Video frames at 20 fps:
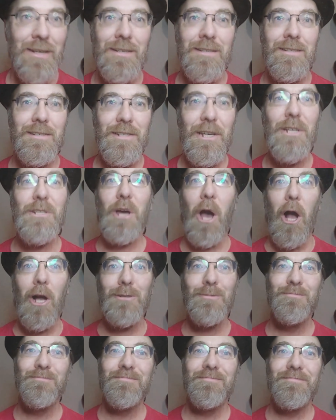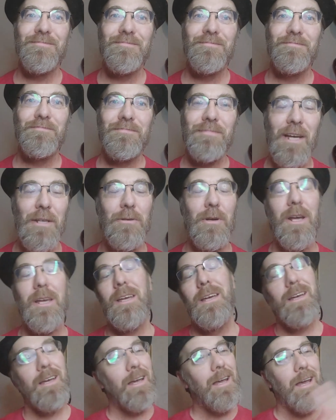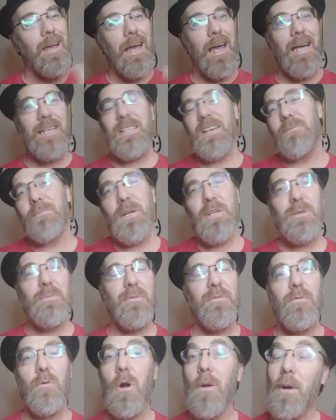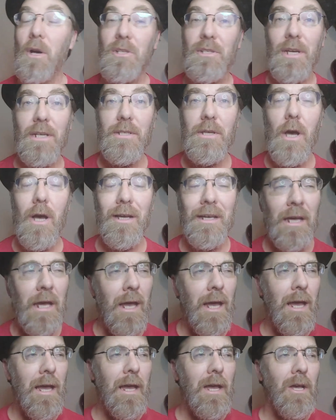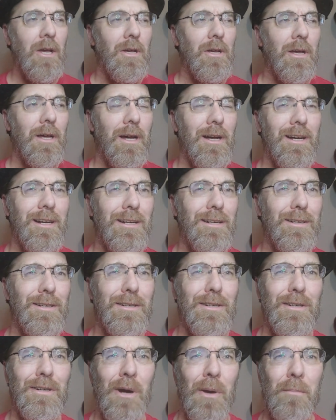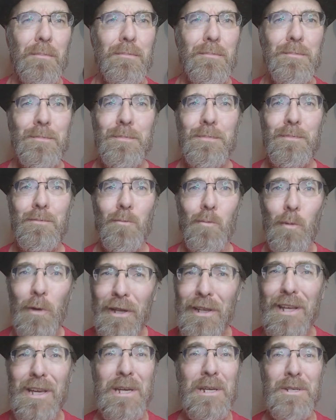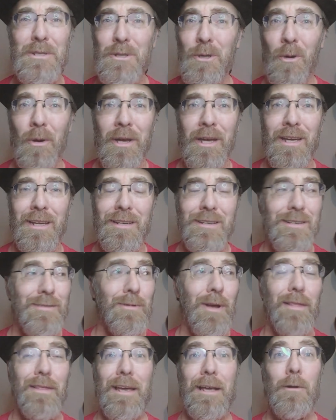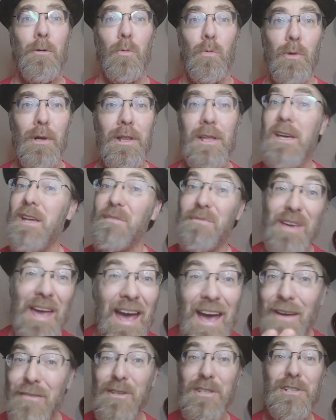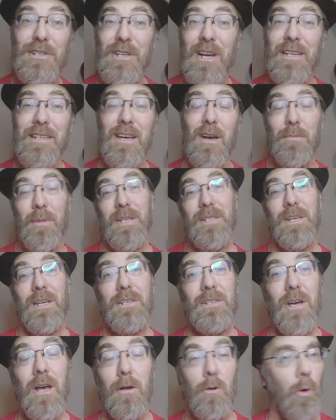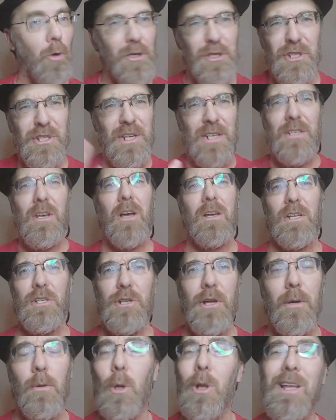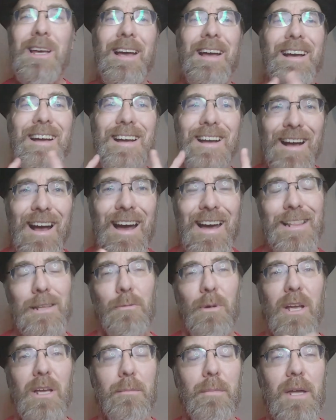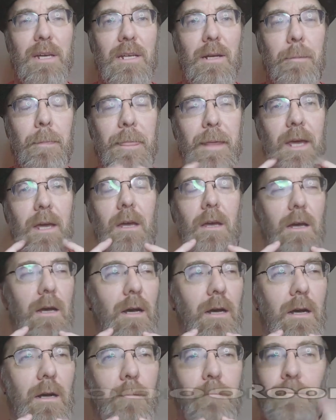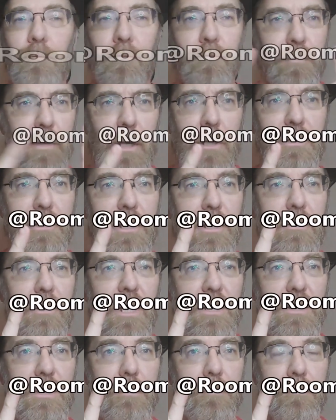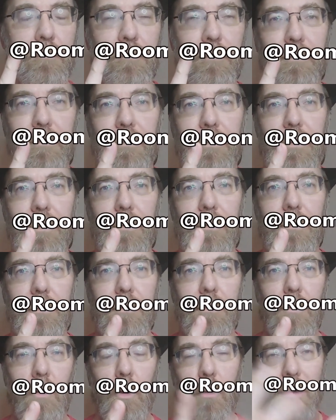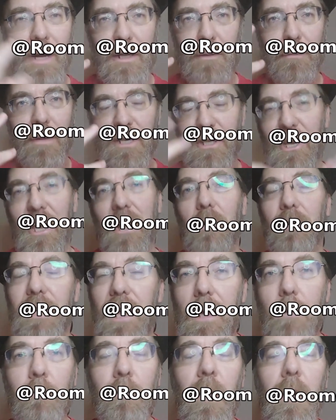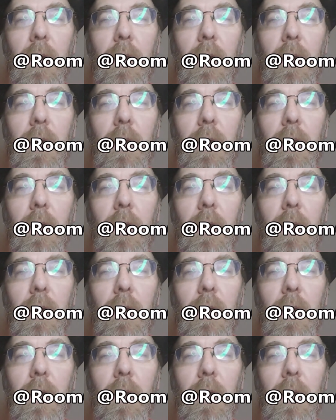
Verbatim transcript: TikTok. That's right. As I've mentioned before, I'm on TikTok. Uh, I'm really enjoying it. Like, really, if you haven't checked out my TikTok or just TikTok in general, highly recommend it. Um, here's the address or my, my channel name.